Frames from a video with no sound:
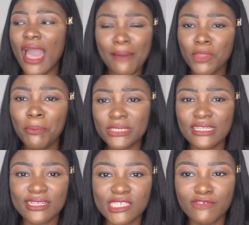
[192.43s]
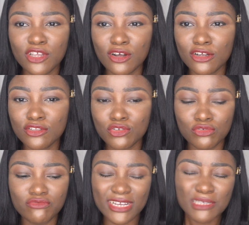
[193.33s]
I'm not putting out this video
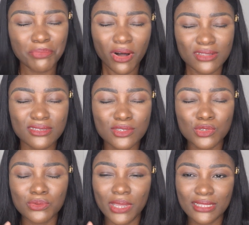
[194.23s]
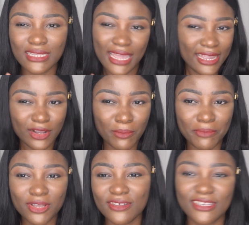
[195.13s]
to respond to the hate
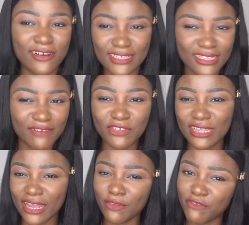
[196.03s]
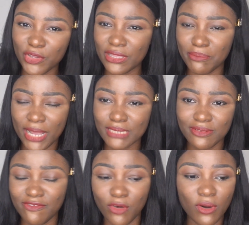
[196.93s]
comment because Carson and I have done that kind of video in the past
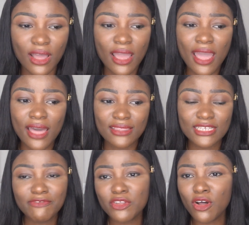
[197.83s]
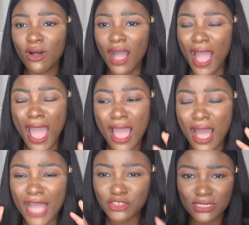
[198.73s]
before. This video,
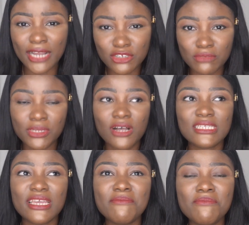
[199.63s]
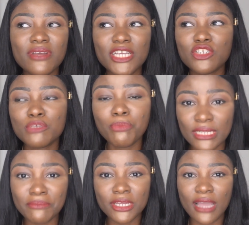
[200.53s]
I just actually, because it just
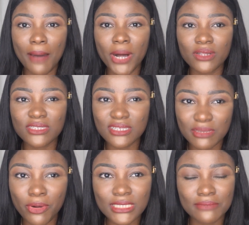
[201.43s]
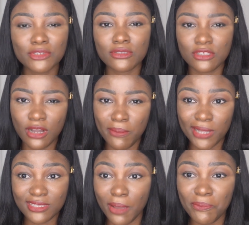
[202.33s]
prompted me to talk
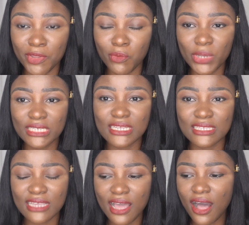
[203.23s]
about something, which is,